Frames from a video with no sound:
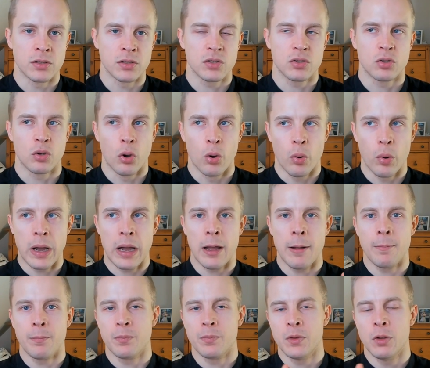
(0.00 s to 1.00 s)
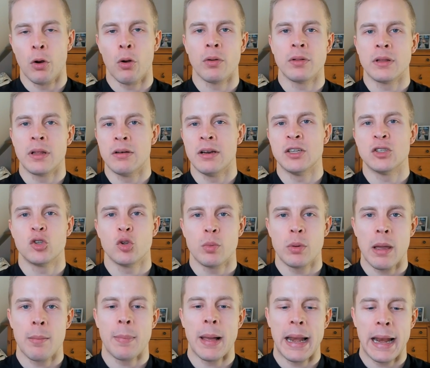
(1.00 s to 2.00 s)
So, um, you know, there needs to be
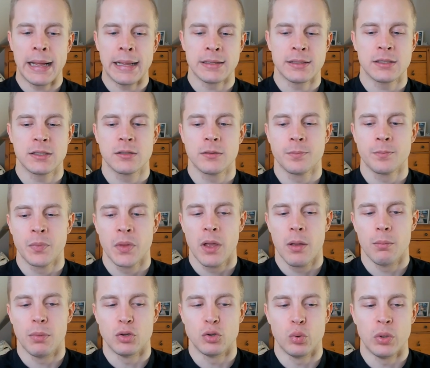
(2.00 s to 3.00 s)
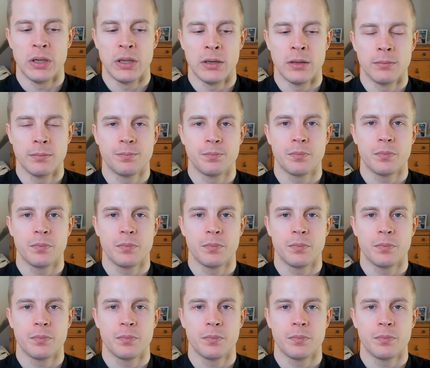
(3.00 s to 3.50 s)
a balance between